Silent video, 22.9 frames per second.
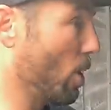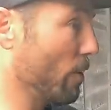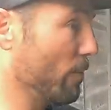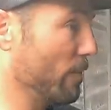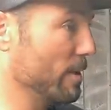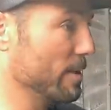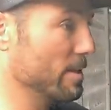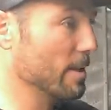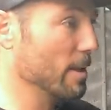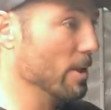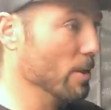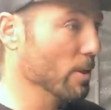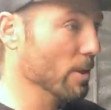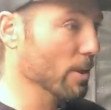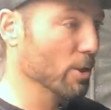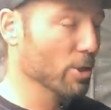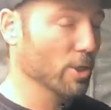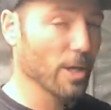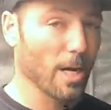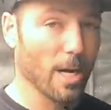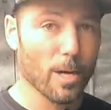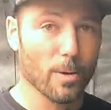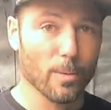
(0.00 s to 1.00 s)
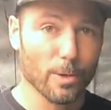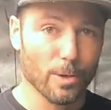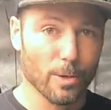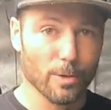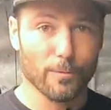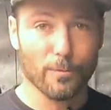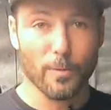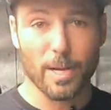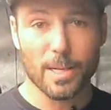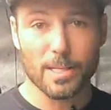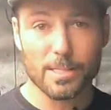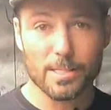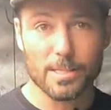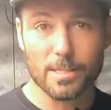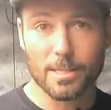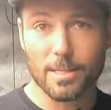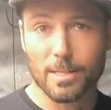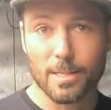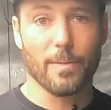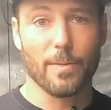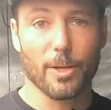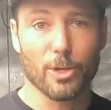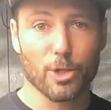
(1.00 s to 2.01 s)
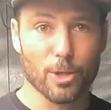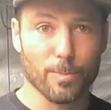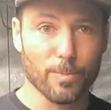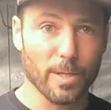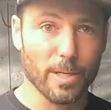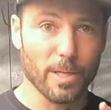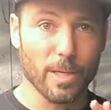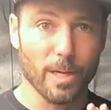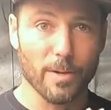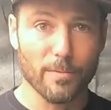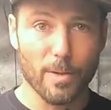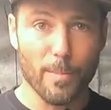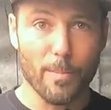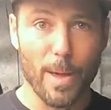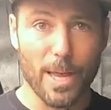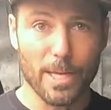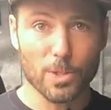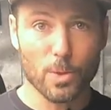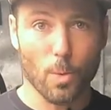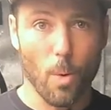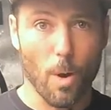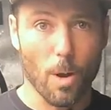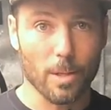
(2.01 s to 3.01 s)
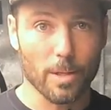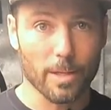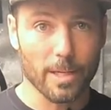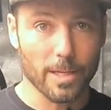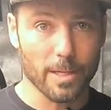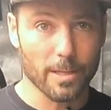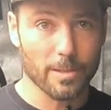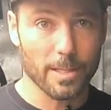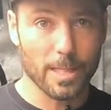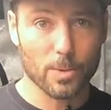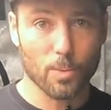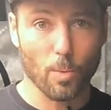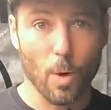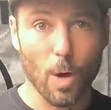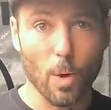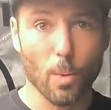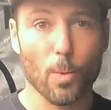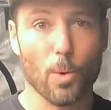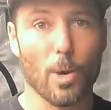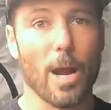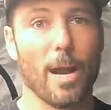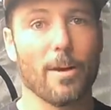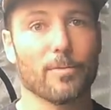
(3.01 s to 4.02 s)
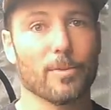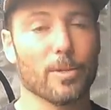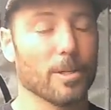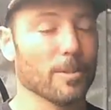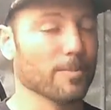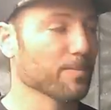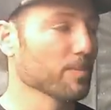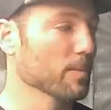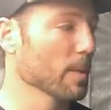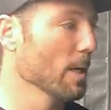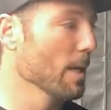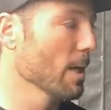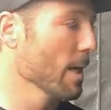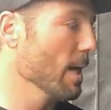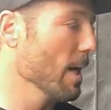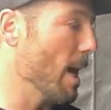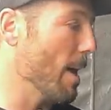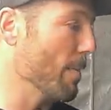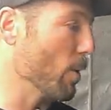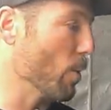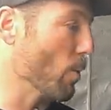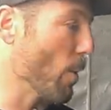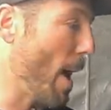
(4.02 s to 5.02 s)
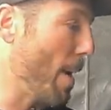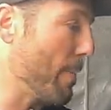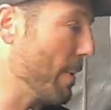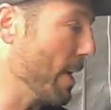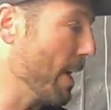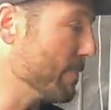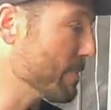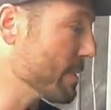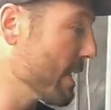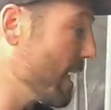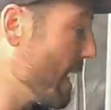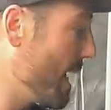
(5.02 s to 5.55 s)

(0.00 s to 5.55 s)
harvests that you can share with your friends, and they should be of the best quality. That's what we're after. I'm gonna wrap it up